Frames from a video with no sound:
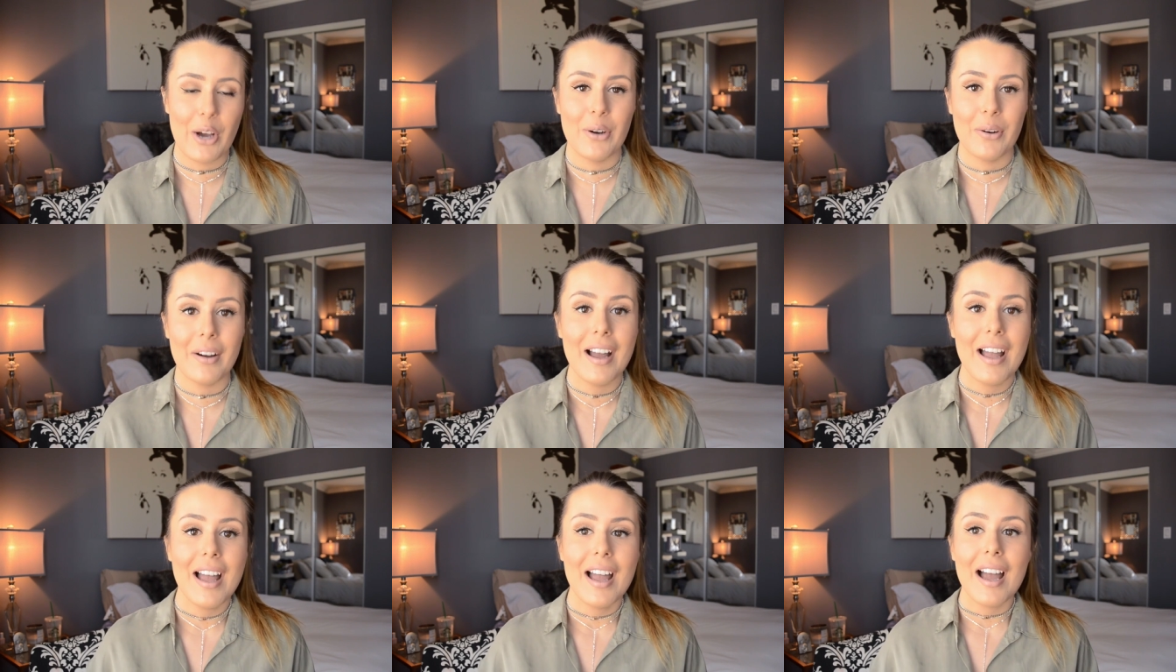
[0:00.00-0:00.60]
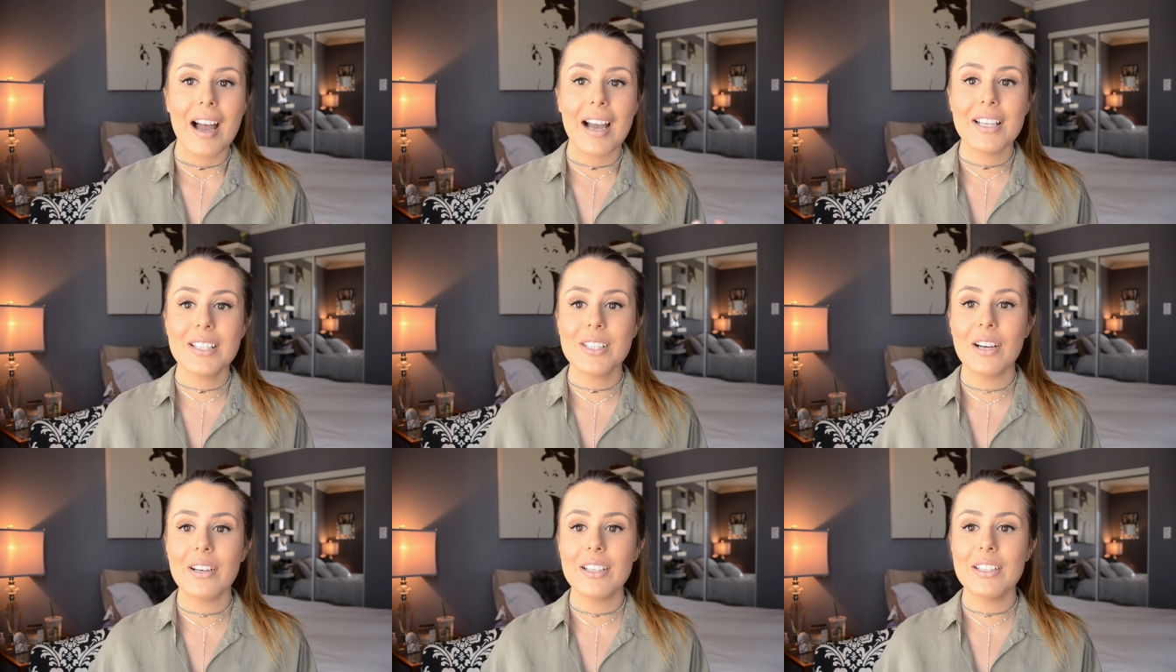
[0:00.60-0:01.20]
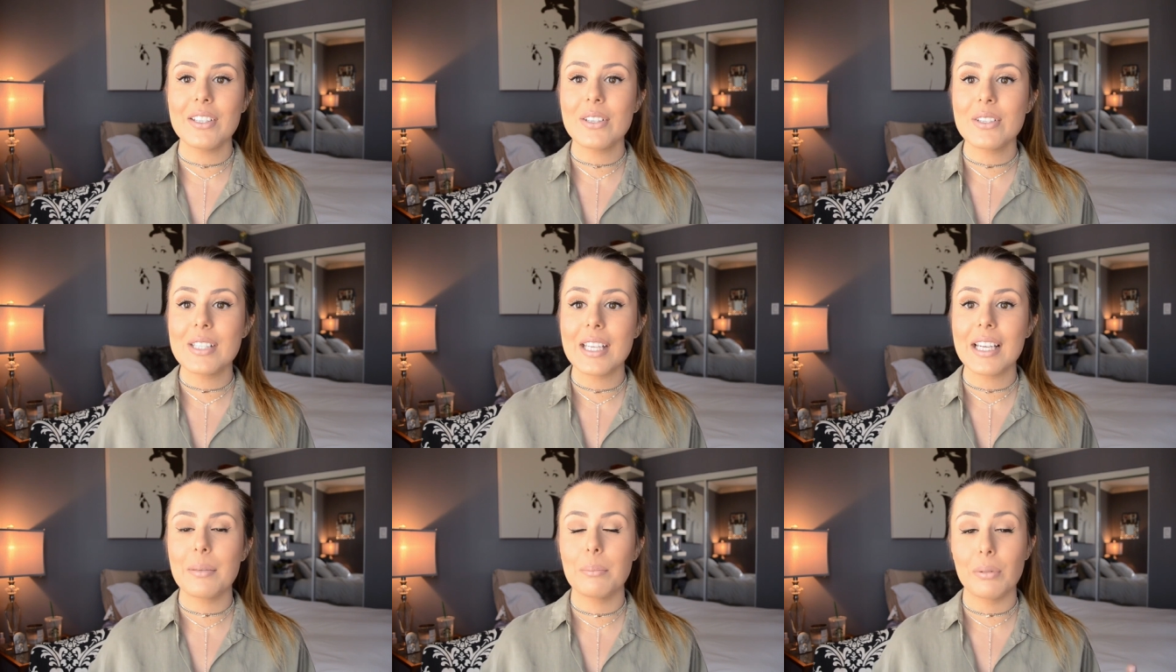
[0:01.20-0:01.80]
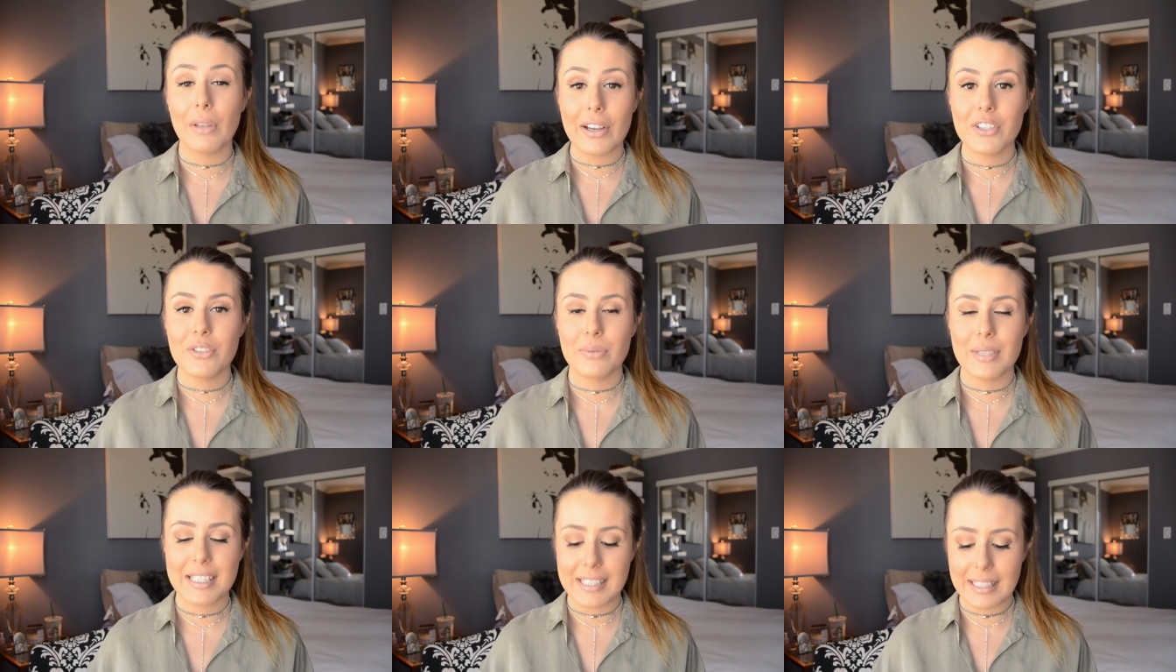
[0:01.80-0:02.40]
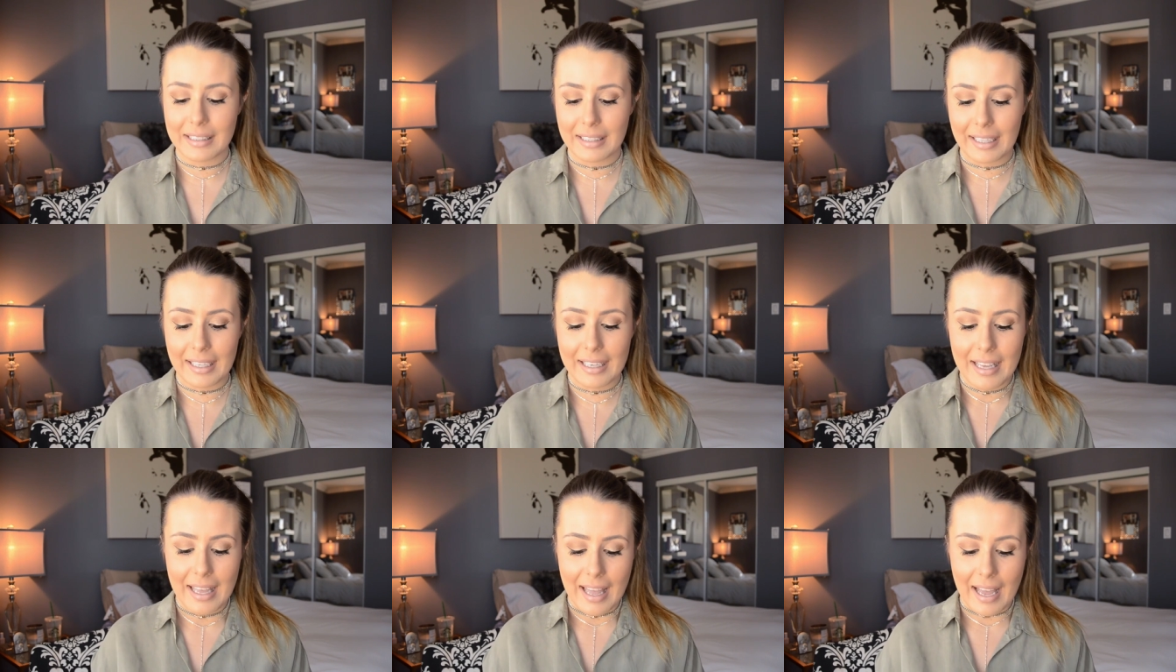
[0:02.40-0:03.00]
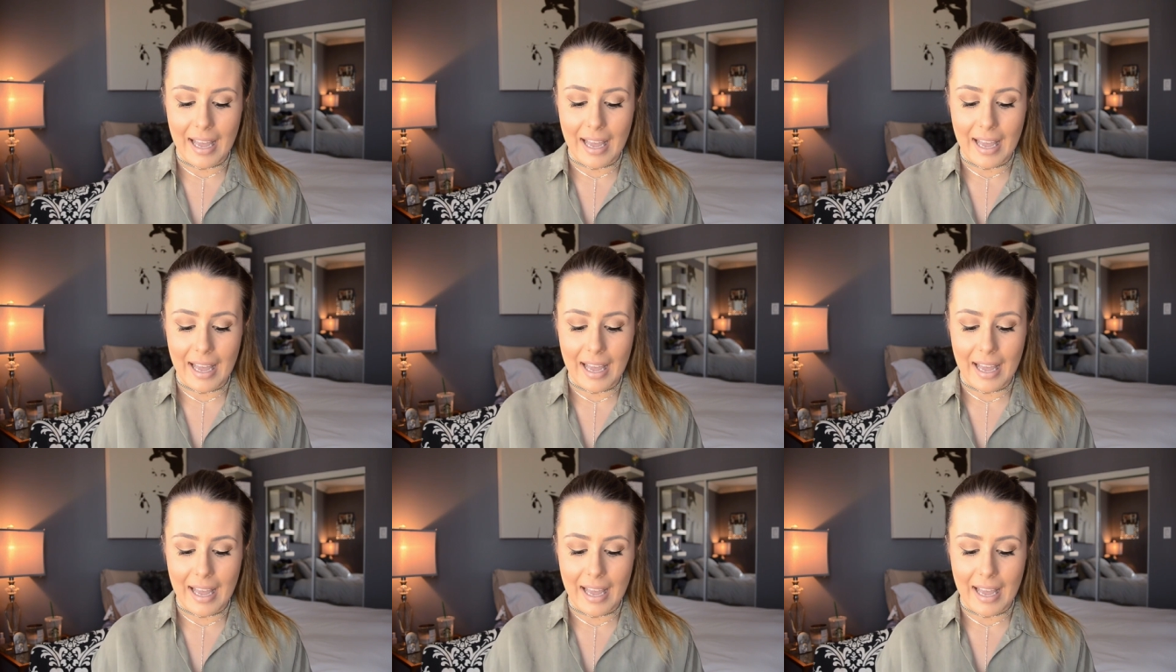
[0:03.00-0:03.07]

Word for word: so I started using blush recently